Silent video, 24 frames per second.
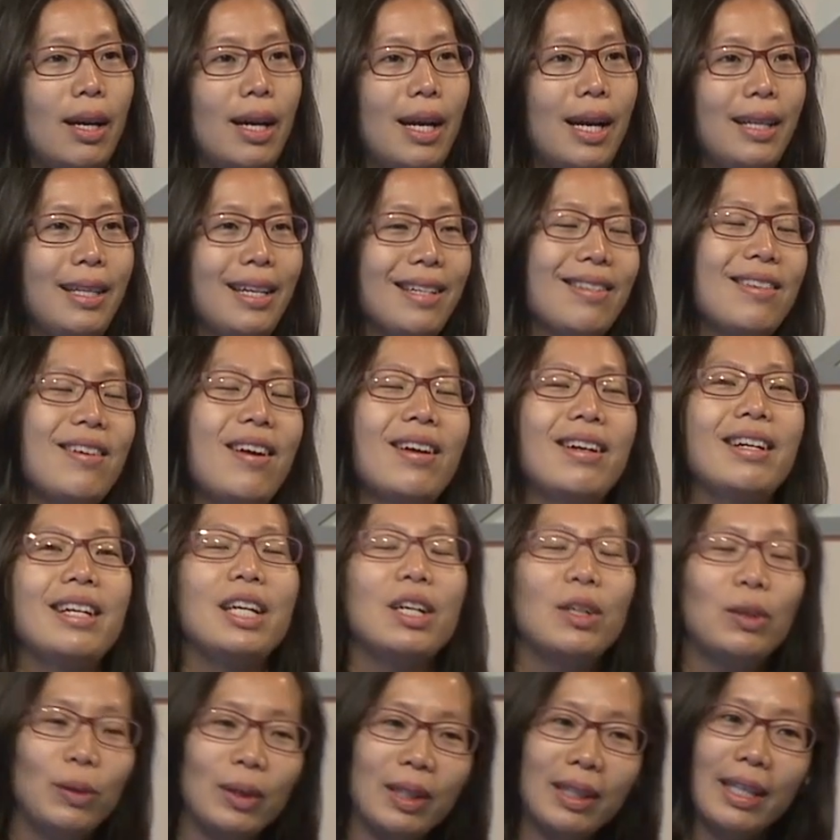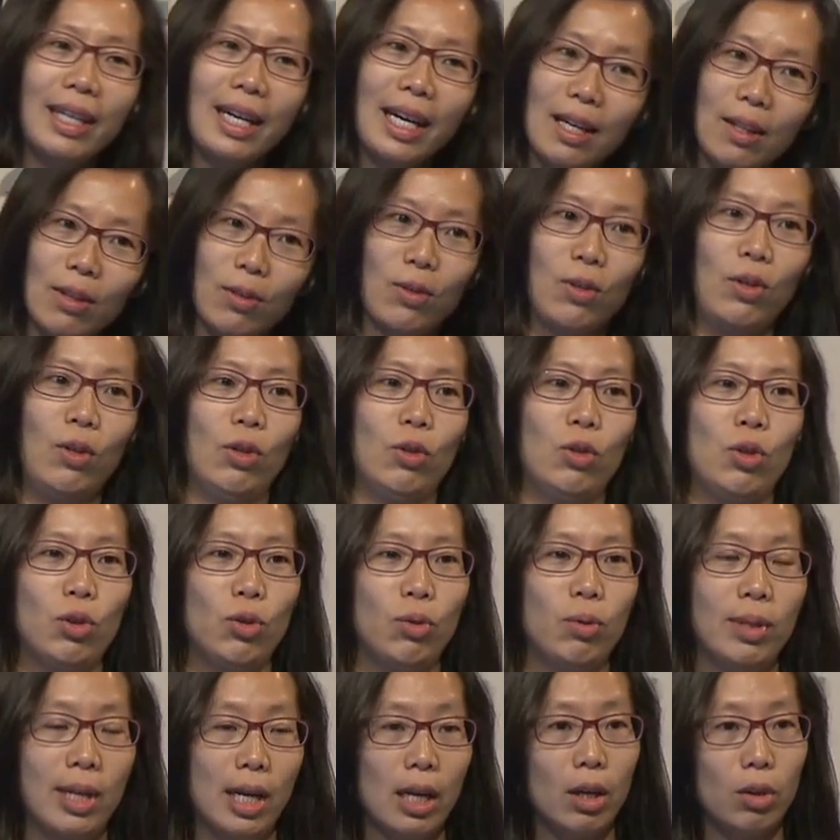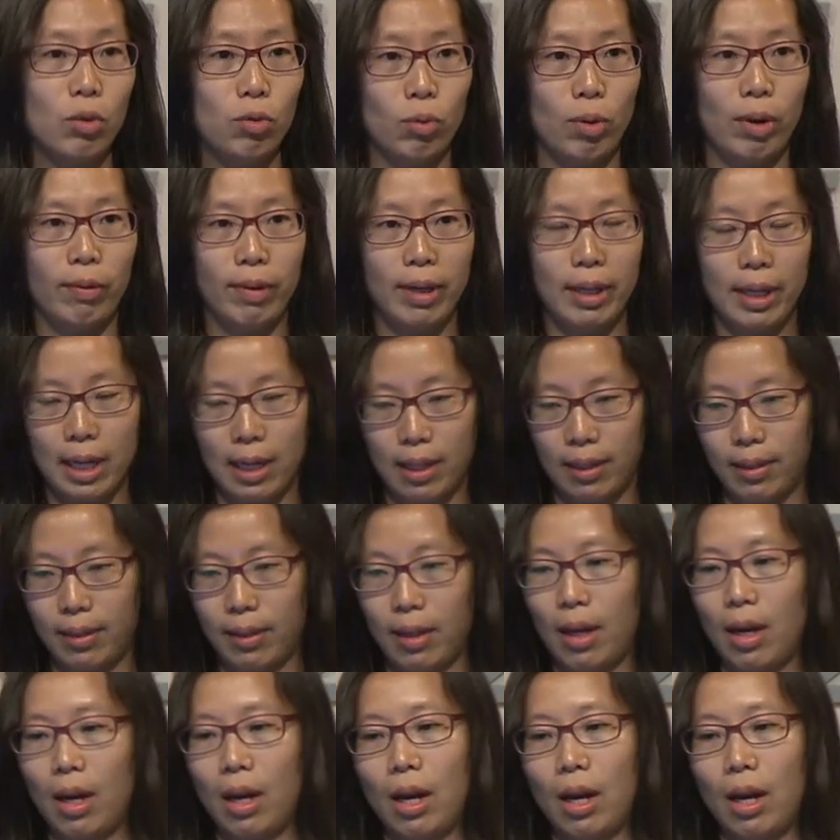That's not nearly the answer to data-drivenness.